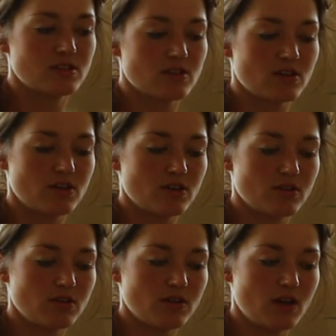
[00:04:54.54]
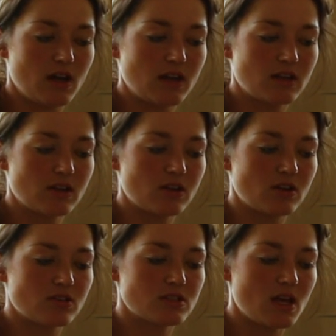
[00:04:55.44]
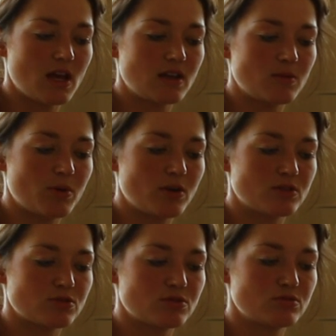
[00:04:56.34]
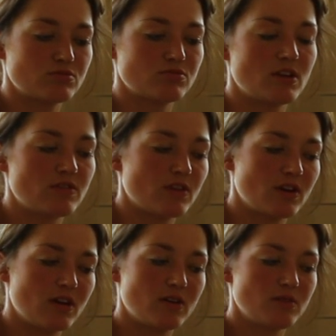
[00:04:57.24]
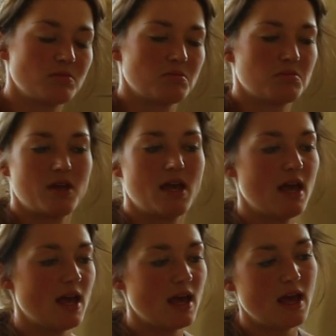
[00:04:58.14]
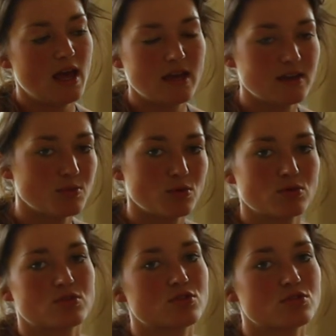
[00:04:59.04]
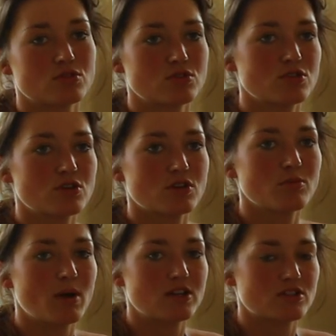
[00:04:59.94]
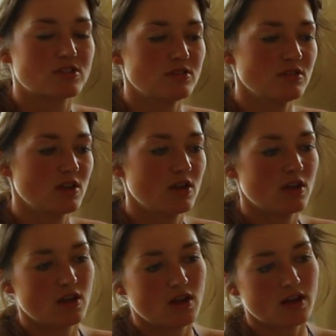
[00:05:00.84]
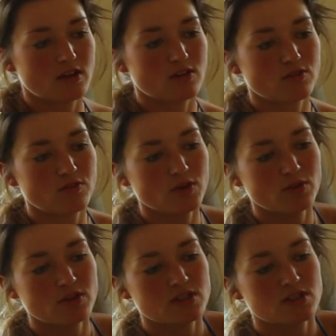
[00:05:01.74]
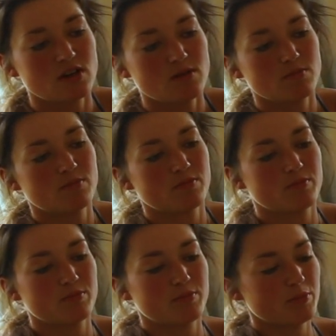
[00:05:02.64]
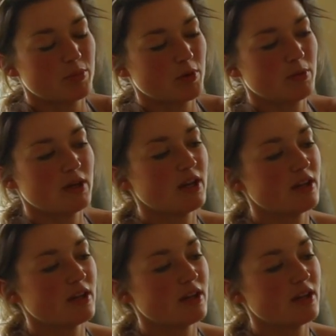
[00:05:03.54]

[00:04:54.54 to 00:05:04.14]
So I can go to any puddle, river, any water source you can imagine. I can fill this up pop it